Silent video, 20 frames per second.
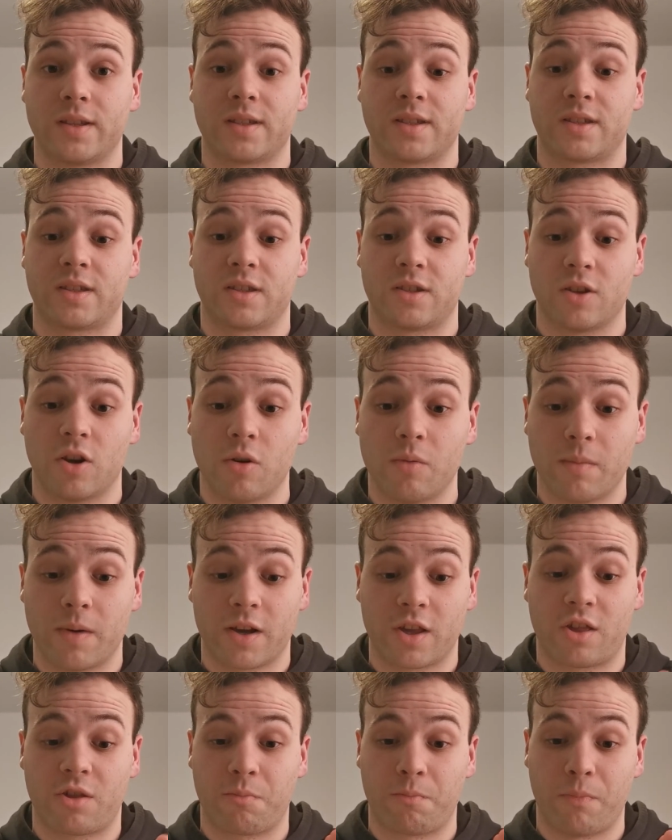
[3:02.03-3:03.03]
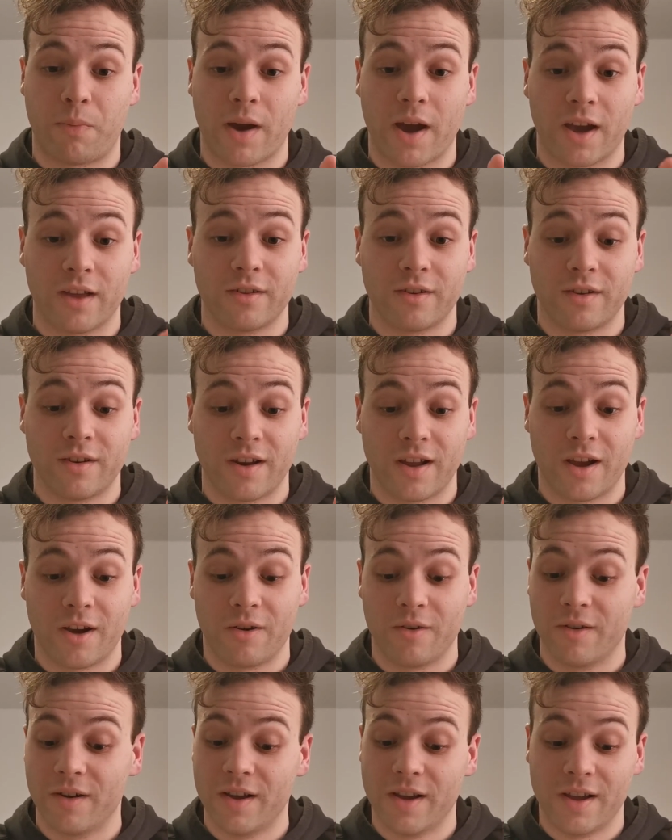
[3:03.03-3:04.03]
is so much better
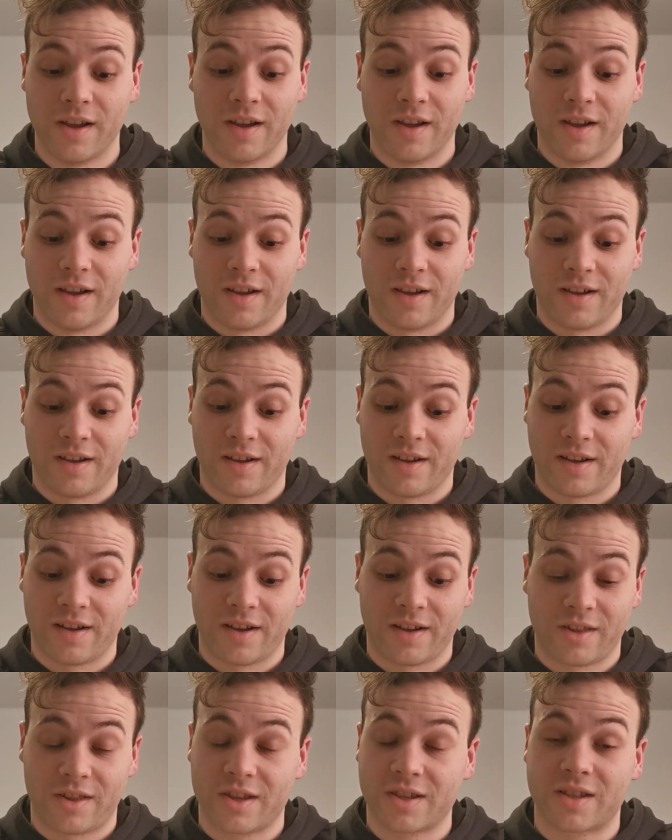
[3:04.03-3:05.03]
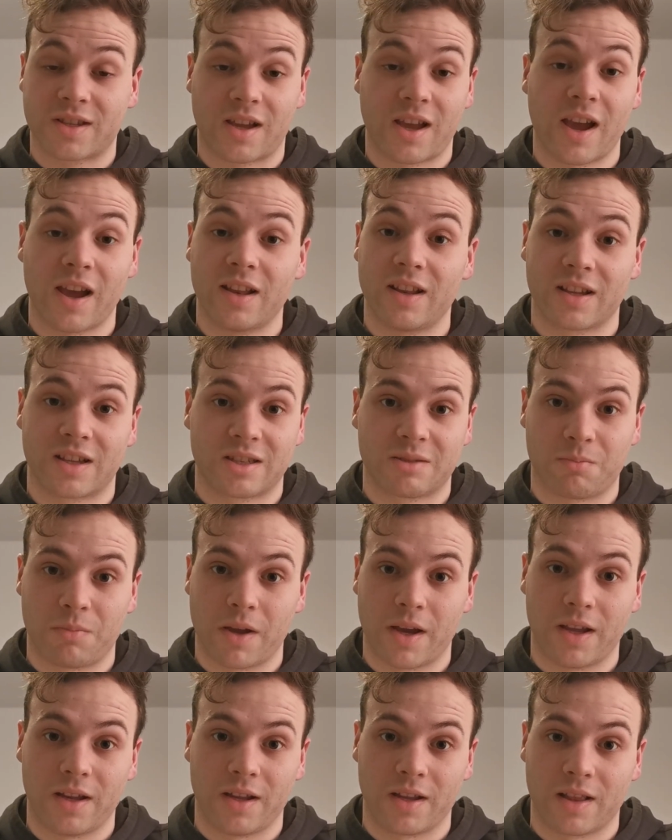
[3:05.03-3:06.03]
now. I just can't
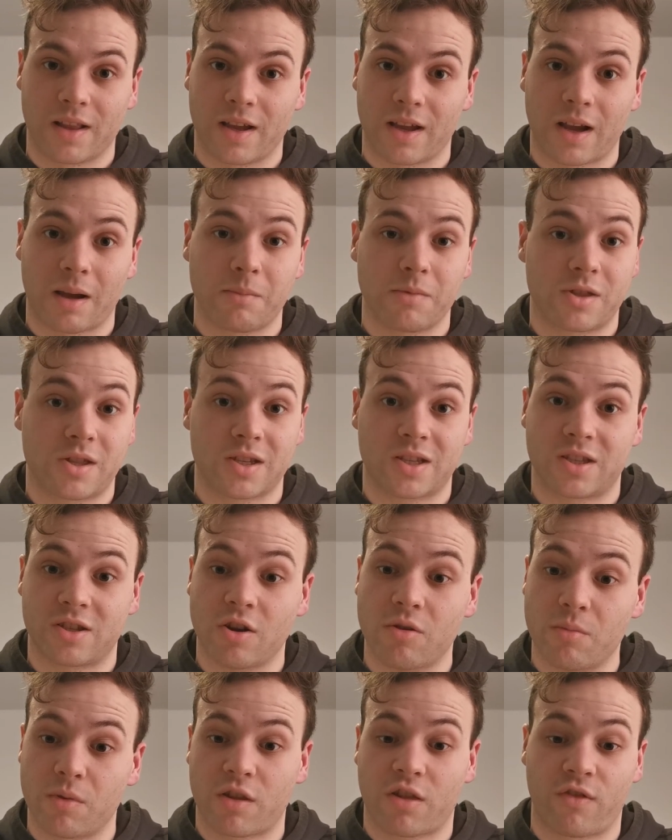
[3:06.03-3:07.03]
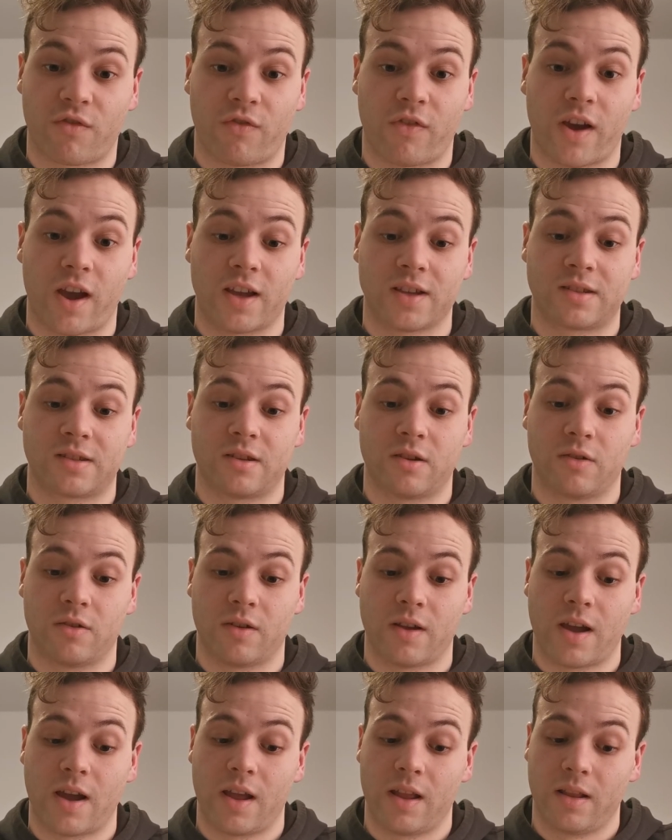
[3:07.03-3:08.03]
explain it. Like I'm just so much
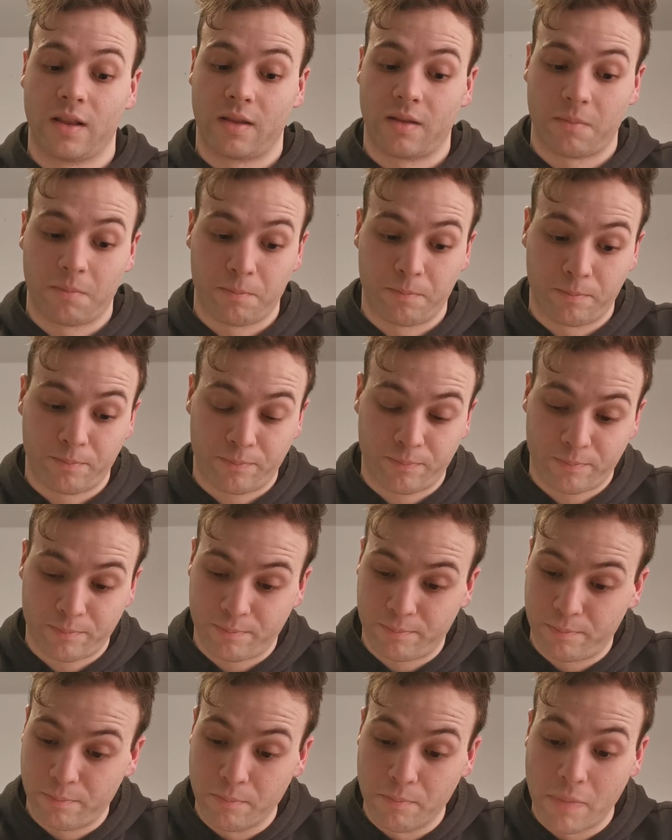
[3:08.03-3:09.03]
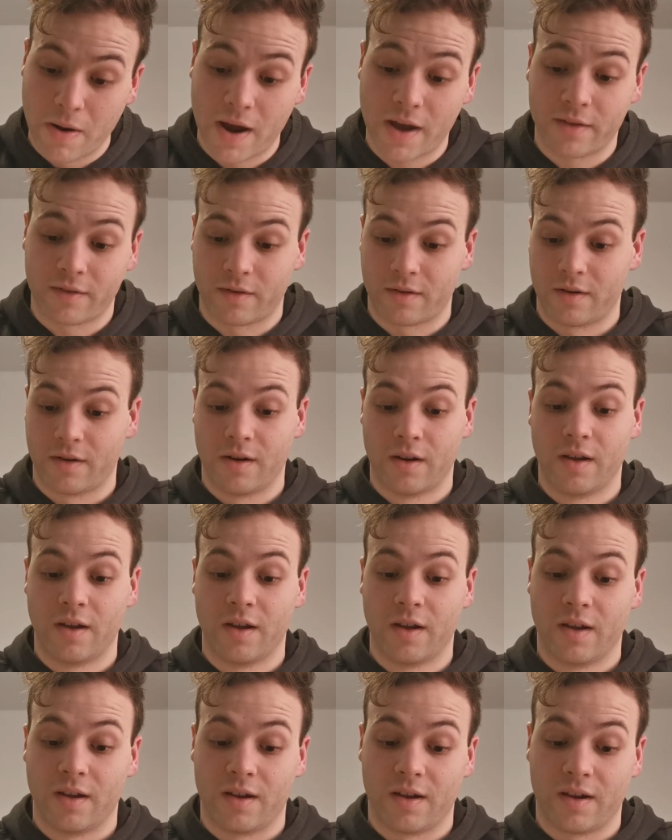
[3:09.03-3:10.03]
faster and better.
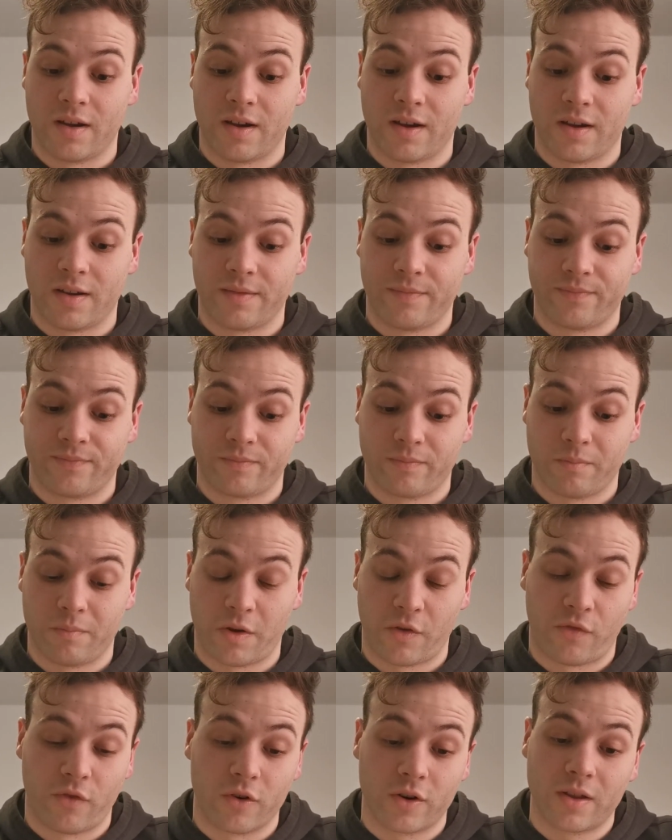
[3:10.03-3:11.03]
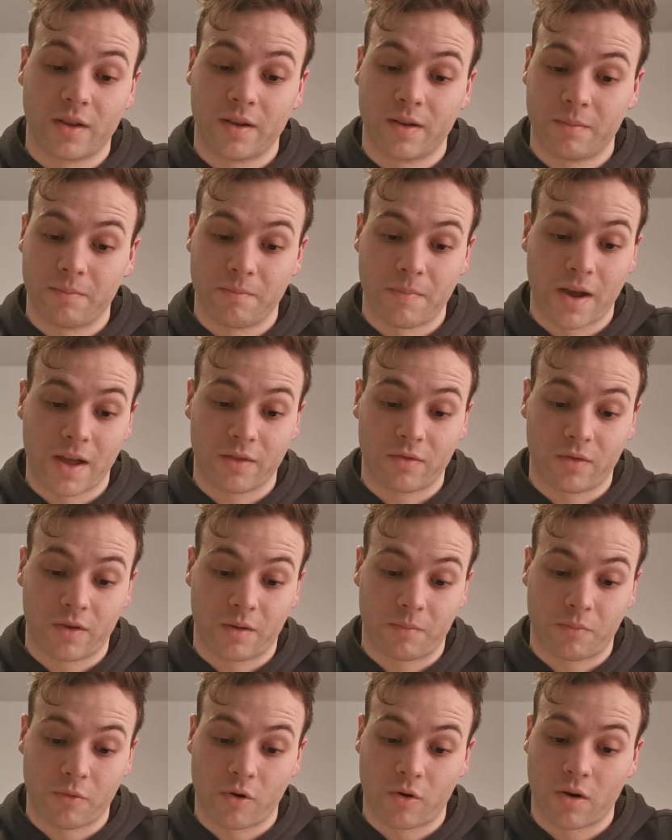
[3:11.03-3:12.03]
Uh, Before the
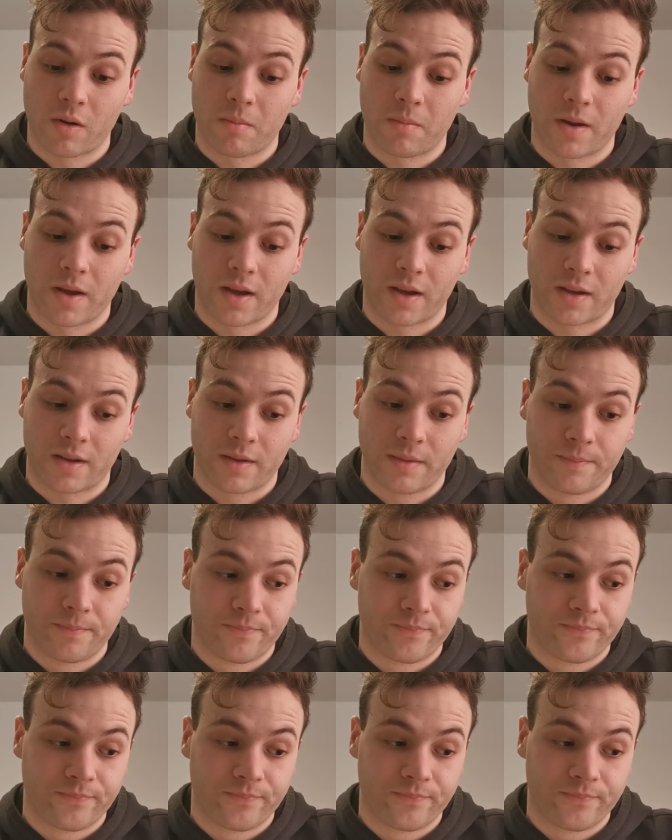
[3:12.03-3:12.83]
mentoring program, like